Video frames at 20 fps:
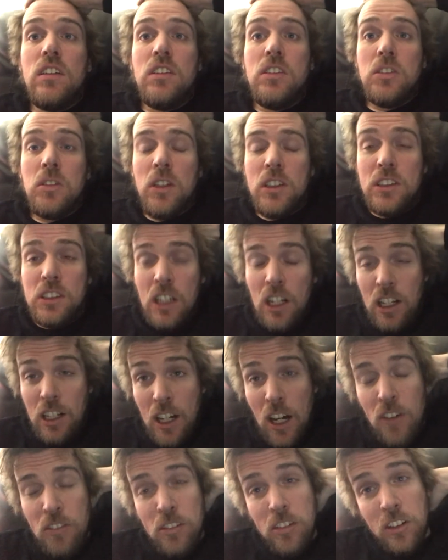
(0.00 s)
So that's all I
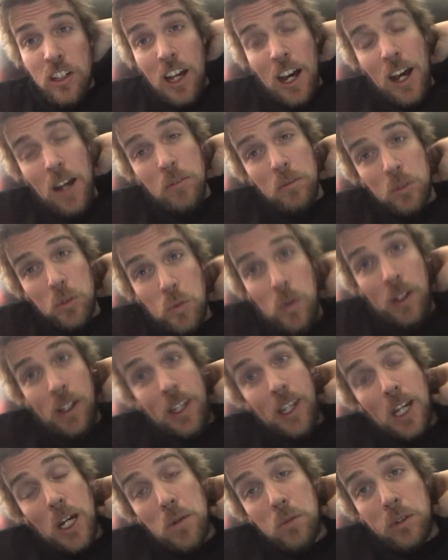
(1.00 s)
got for that, between
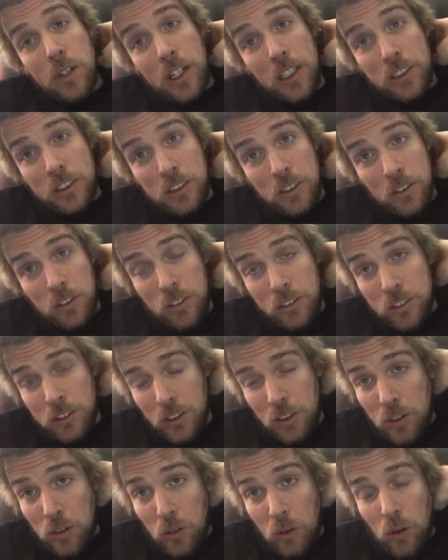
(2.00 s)
camera issues
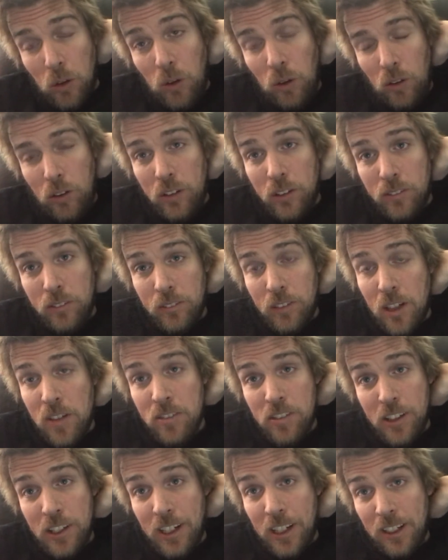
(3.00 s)
and cold and
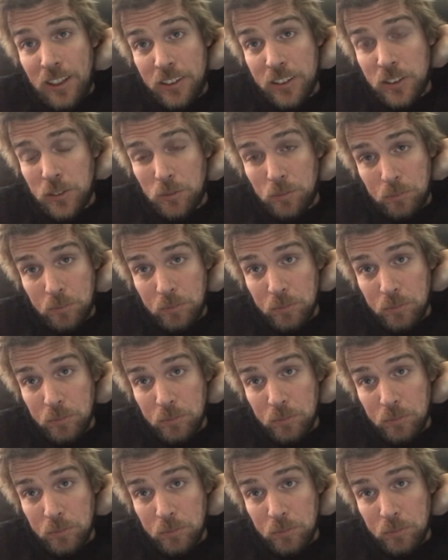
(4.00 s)
everything else.